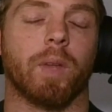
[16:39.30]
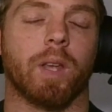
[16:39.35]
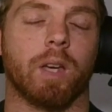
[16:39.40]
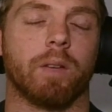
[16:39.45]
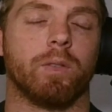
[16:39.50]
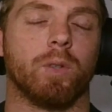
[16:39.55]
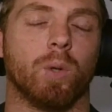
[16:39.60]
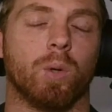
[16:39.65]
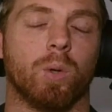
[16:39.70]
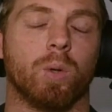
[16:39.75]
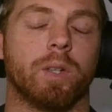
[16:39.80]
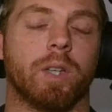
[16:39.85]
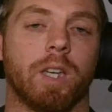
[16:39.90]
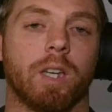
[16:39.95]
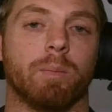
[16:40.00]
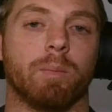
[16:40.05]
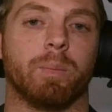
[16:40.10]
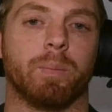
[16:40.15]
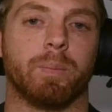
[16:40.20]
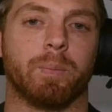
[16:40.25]
your
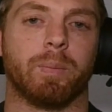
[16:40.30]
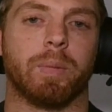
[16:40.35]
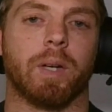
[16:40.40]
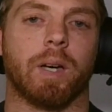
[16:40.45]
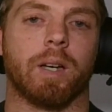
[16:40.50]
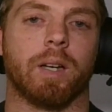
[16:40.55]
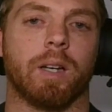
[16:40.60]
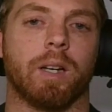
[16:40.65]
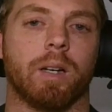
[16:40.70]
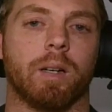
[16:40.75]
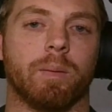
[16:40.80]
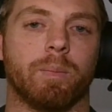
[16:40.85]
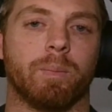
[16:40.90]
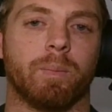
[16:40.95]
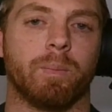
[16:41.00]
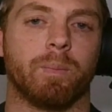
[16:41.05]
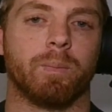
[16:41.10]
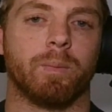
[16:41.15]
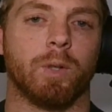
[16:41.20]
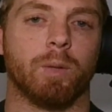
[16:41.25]
king.
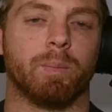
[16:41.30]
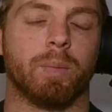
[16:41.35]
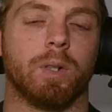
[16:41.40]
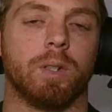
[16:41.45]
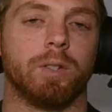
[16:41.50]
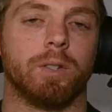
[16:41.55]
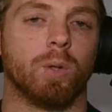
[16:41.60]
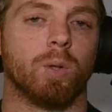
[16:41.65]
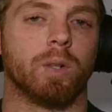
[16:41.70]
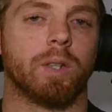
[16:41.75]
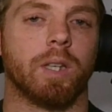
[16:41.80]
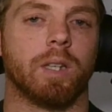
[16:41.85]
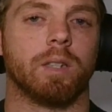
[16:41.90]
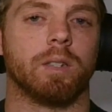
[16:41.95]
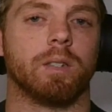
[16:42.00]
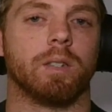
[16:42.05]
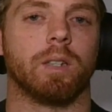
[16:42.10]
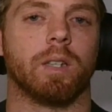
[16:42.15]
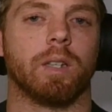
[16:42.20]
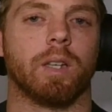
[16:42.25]
You build your
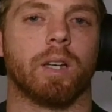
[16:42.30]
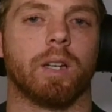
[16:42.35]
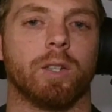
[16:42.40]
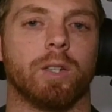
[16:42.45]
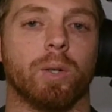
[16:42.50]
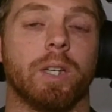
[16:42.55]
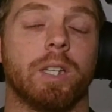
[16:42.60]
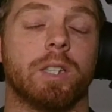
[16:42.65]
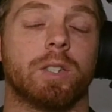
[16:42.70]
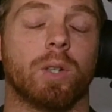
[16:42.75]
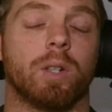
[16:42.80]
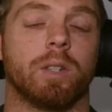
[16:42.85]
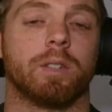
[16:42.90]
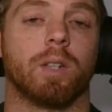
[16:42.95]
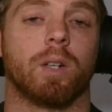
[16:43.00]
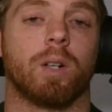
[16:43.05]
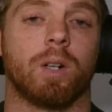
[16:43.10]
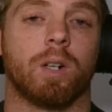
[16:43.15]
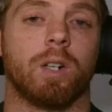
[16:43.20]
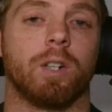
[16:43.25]
king, your
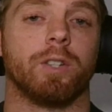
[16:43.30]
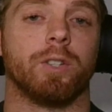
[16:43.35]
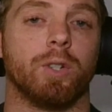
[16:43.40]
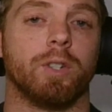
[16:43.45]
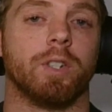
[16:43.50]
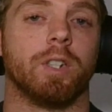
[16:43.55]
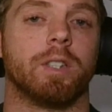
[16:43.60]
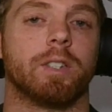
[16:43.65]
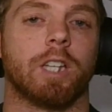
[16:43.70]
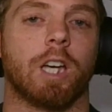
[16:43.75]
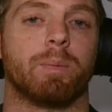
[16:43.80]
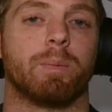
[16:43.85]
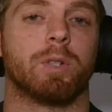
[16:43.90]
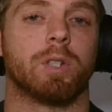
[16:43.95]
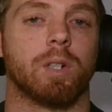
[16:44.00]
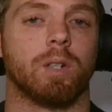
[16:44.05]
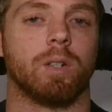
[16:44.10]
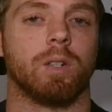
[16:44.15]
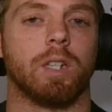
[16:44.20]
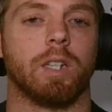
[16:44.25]
SR units up
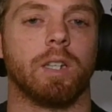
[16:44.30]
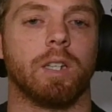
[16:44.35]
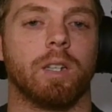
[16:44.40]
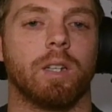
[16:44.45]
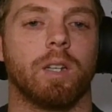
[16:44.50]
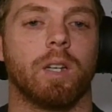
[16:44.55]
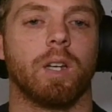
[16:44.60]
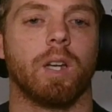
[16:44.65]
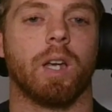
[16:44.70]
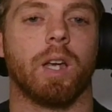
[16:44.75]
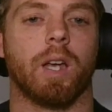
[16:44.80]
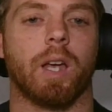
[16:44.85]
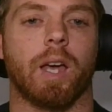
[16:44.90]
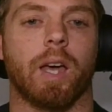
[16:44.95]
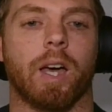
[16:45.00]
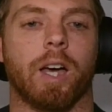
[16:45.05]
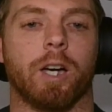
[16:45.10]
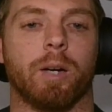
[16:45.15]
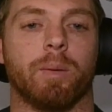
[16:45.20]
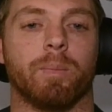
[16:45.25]
slowly,
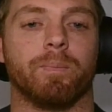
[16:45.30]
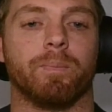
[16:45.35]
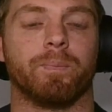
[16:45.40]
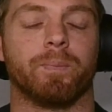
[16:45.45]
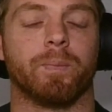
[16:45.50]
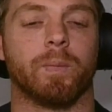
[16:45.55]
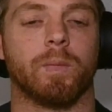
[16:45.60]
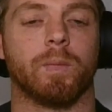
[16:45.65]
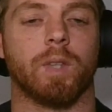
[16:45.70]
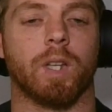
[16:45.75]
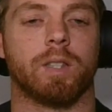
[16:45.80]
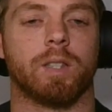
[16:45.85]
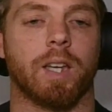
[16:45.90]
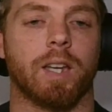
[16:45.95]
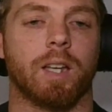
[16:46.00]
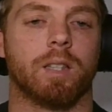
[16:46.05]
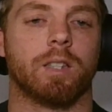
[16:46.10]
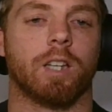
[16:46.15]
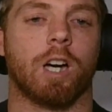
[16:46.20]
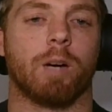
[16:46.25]
and
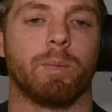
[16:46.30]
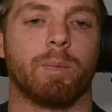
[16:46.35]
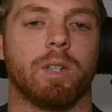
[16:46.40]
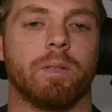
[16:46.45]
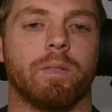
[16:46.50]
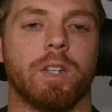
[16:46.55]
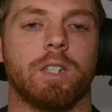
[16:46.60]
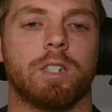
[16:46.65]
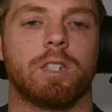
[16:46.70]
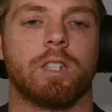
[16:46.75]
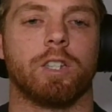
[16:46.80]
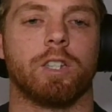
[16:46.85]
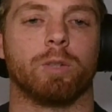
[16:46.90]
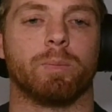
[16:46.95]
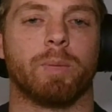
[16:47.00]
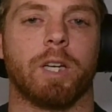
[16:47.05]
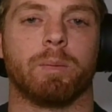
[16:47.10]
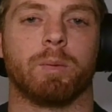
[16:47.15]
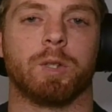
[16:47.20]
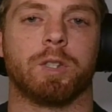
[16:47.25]
take time, and eventually you'll
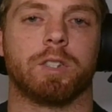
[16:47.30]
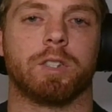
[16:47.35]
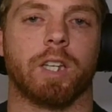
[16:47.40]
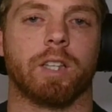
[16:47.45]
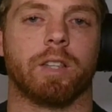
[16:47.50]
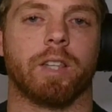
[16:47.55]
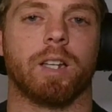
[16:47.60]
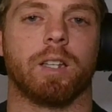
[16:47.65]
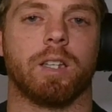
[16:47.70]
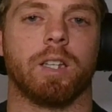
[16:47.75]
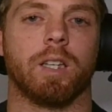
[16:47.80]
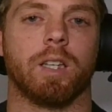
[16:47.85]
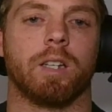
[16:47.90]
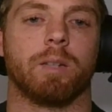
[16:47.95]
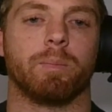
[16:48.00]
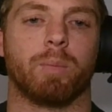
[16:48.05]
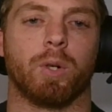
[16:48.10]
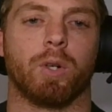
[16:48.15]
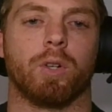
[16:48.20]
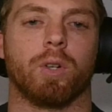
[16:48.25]
be able to take that gear
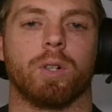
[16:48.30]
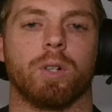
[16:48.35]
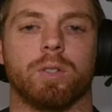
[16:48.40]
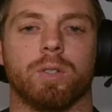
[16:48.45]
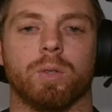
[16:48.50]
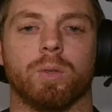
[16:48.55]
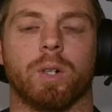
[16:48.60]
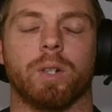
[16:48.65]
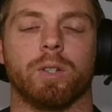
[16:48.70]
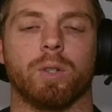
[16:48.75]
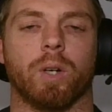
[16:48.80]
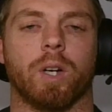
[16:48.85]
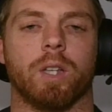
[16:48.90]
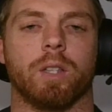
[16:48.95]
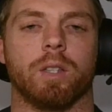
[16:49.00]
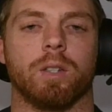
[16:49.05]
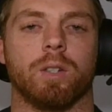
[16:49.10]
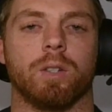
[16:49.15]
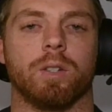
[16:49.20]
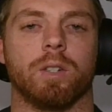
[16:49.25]
and put it onto your other
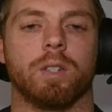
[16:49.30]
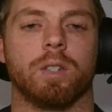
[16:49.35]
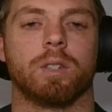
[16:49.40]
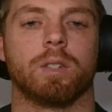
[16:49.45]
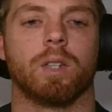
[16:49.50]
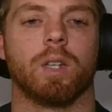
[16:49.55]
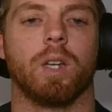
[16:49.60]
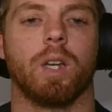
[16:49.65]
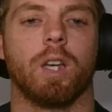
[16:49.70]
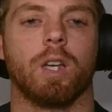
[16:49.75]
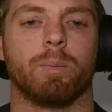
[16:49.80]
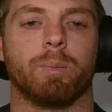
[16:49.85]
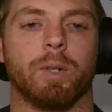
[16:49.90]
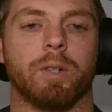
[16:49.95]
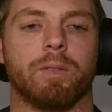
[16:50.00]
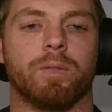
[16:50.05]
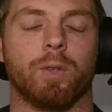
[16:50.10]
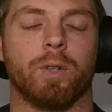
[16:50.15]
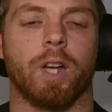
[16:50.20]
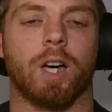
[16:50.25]
units. But
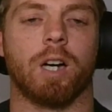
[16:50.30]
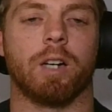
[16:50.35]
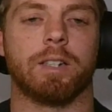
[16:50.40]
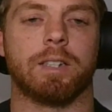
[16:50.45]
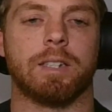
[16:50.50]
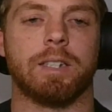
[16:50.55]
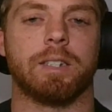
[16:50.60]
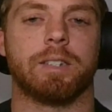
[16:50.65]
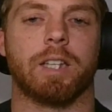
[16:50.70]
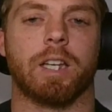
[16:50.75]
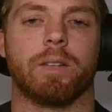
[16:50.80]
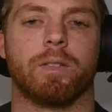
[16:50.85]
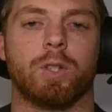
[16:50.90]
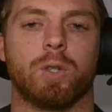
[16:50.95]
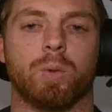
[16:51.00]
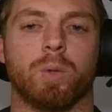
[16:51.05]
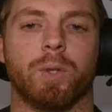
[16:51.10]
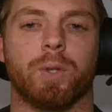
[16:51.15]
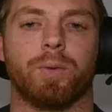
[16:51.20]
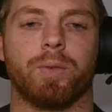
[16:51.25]
for now, at least have
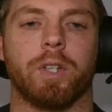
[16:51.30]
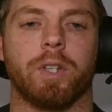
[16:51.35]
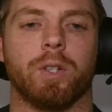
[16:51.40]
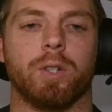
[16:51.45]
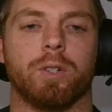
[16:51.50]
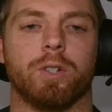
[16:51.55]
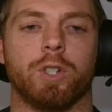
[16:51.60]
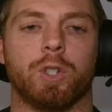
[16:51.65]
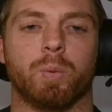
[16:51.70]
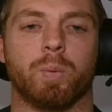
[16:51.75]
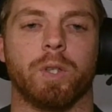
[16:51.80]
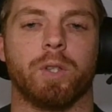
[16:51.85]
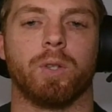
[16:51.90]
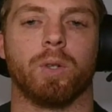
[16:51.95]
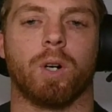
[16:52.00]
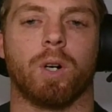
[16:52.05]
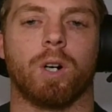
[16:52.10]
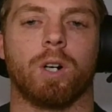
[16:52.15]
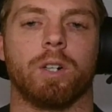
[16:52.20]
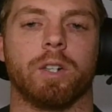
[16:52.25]
2 or 3 units with
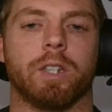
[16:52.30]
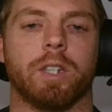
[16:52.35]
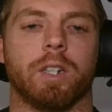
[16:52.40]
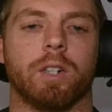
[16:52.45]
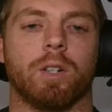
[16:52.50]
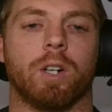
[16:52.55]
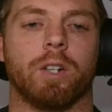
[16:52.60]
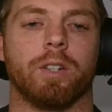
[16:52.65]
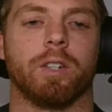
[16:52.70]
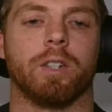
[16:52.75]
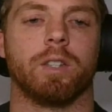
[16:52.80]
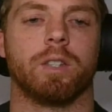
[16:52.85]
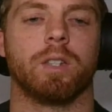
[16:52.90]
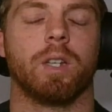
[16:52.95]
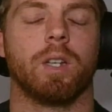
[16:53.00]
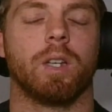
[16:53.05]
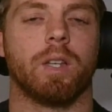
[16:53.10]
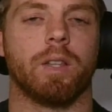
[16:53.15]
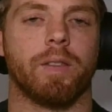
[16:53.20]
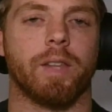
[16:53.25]
your R gear on it
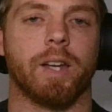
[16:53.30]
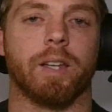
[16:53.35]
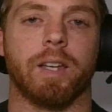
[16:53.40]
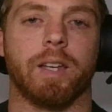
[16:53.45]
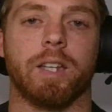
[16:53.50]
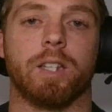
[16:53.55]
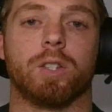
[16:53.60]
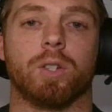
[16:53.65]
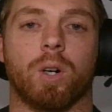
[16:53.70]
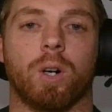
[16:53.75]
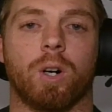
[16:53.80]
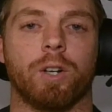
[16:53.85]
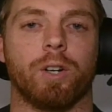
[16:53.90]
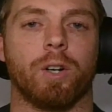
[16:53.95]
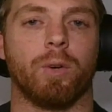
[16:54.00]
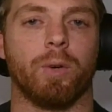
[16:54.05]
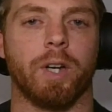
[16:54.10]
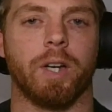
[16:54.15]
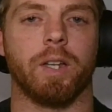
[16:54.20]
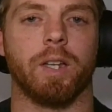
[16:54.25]
that hits hard
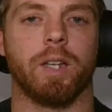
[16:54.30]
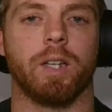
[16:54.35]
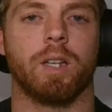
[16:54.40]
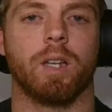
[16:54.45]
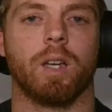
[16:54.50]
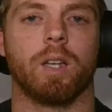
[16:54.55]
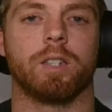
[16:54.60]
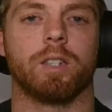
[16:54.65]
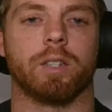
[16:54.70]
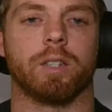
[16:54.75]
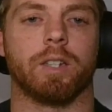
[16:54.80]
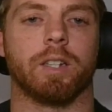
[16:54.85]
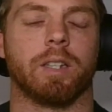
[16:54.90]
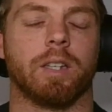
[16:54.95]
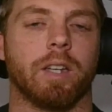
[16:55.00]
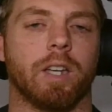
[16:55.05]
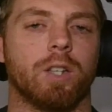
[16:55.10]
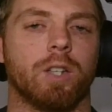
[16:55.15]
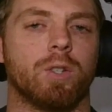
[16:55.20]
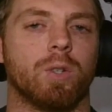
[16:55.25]
already, so that it can
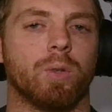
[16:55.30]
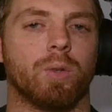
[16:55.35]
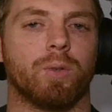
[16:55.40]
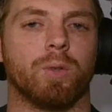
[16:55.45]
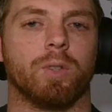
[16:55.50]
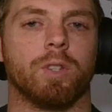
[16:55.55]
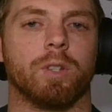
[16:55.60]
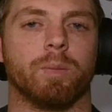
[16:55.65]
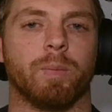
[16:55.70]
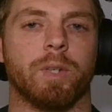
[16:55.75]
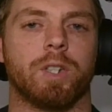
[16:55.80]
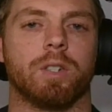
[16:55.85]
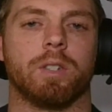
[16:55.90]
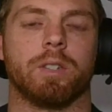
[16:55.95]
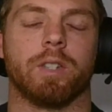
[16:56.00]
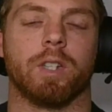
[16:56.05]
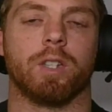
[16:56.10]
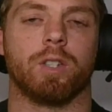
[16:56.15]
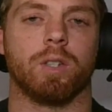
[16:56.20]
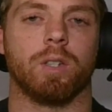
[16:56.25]
get you through the missions
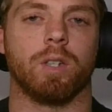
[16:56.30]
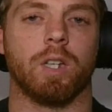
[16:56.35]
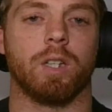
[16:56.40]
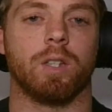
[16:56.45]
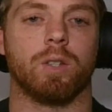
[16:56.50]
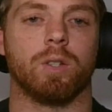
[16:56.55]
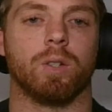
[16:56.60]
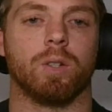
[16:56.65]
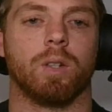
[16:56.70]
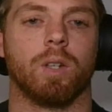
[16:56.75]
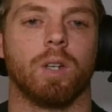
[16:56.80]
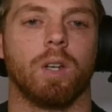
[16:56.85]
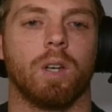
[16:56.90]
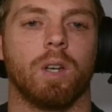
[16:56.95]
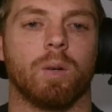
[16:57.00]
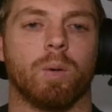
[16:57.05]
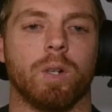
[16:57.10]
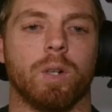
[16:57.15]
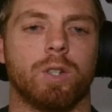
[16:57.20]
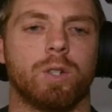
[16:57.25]
that you need to.
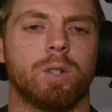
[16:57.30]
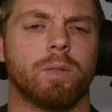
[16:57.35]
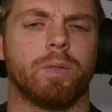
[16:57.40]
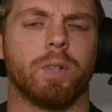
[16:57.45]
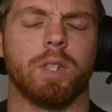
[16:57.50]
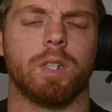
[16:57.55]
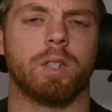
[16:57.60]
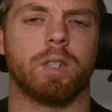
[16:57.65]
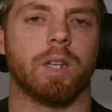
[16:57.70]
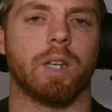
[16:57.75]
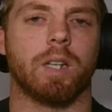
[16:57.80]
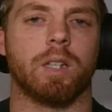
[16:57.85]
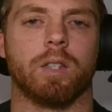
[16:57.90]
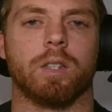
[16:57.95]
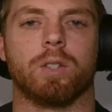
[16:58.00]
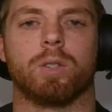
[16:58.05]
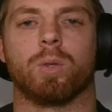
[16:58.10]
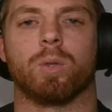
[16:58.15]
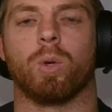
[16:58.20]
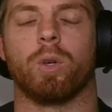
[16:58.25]
Once you've reached the end of the
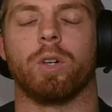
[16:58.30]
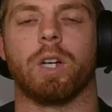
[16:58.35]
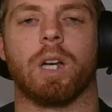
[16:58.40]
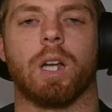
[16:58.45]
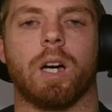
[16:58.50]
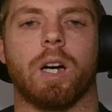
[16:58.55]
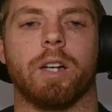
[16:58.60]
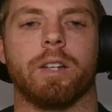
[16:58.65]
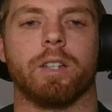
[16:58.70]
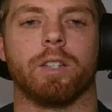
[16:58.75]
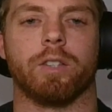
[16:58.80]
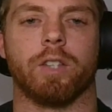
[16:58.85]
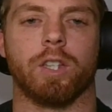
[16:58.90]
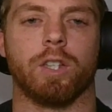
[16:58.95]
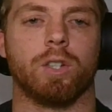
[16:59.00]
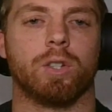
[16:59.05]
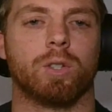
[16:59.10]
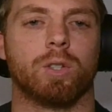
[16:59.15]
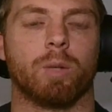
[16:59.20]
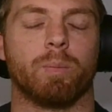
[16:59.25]
storyline and then
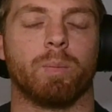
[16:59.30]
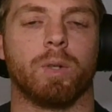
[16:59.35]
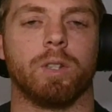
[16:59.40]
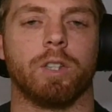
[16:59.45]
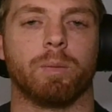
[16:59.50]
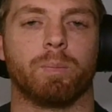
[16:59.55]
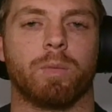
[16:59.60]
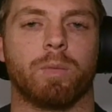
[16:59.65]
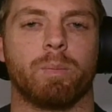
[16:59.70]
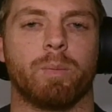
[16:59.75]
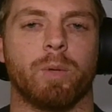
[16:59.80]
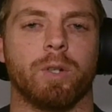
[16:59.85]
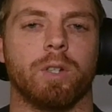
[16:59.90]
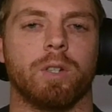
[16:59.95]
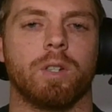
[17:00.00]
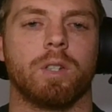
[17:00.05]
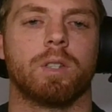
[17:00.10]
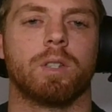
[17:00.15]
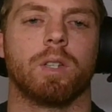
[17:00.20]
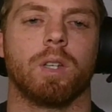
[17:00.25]
you start building proper
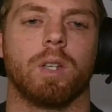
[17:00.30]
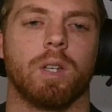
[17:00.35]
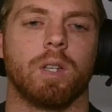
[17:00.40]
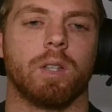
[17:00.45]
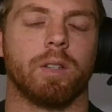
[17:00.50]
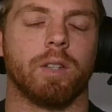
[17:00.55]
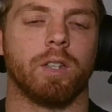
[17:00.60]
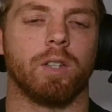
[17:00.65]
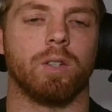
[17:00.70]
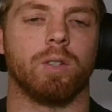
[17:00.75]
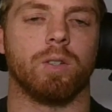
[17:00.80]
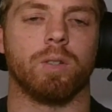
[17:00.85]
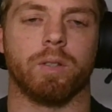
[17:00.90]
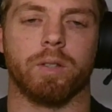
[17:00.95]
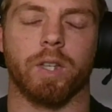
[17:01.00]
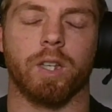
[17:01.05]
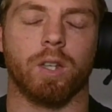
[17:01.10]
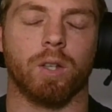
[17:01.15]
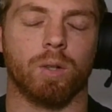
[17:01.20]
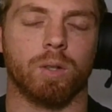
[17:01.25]
units, then
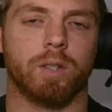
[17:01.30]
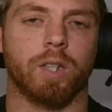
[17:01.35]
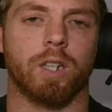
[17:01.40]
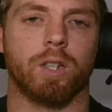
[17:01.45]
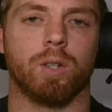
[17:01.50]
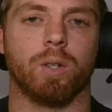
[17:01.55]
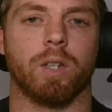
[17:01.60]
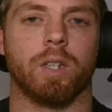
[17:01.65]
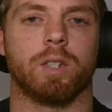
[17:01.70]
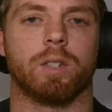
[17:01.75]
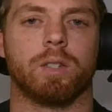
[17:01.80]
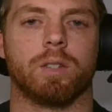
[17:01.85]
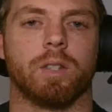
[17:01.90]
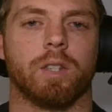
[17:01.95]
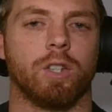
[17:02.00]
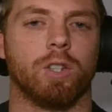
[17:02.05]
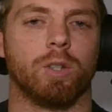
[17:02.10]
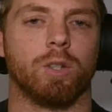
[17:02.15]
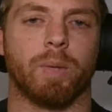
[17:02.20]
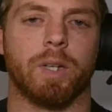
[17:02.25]

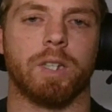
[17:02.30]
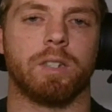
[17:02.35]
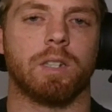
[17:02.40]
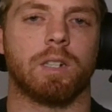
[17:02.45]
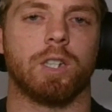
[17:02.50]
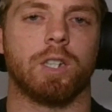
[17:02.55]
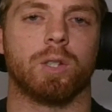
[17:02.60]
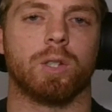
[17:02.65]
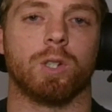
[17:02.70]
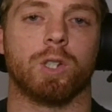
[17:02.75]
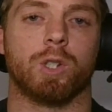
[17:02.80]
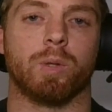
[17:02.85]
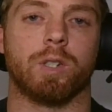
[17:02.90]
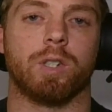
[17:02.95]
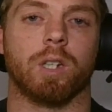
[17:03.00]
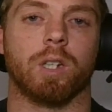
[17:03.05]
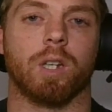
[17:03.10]
you'll basically start switching